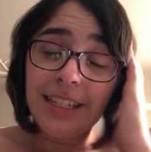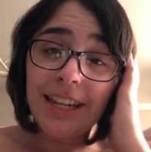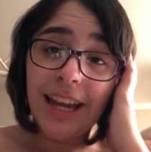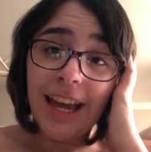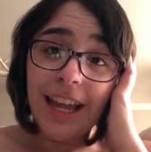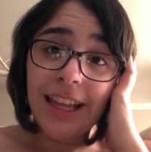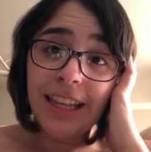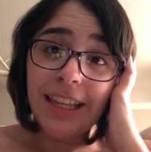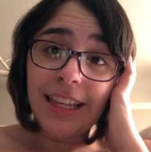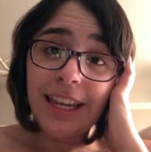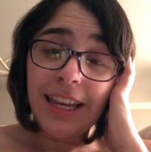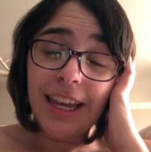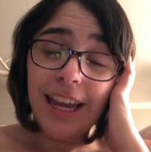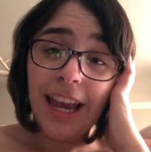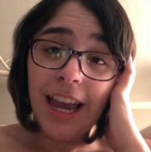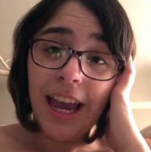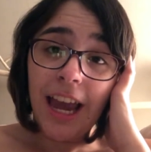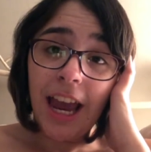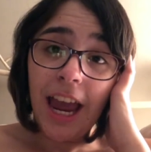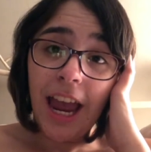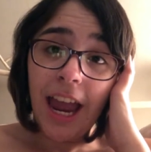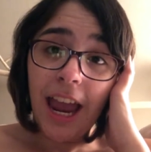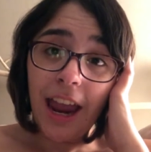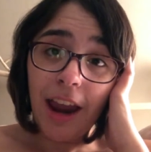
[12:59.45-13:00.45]
telling
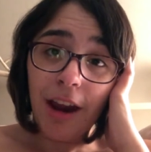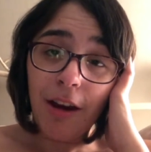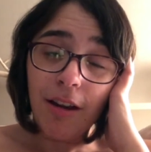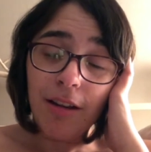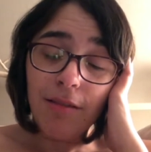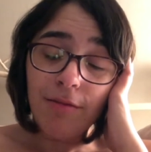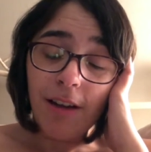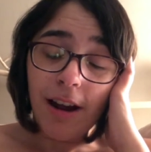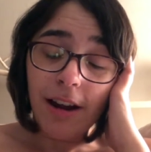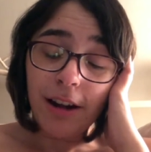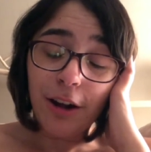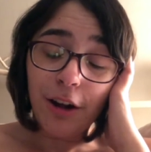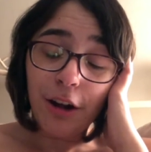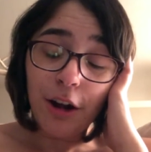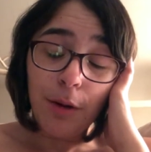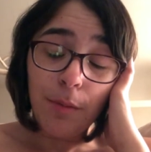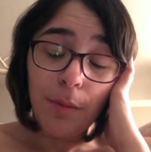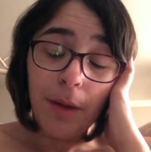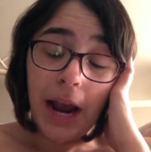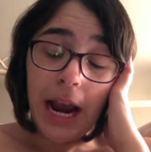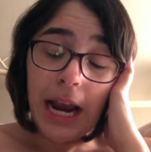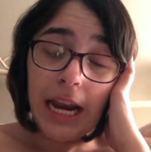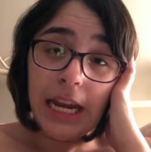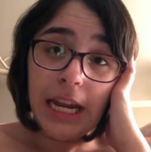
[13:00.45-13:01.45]
Harry, Ron, and
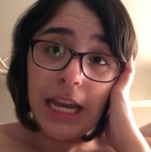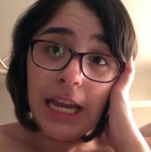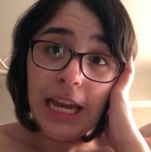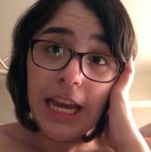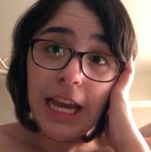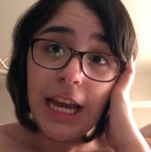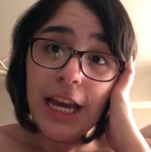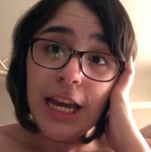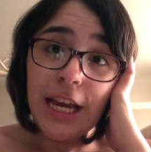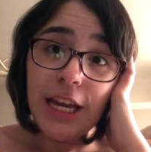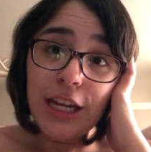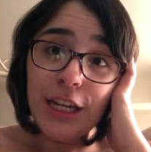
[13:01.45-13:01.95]
Hermione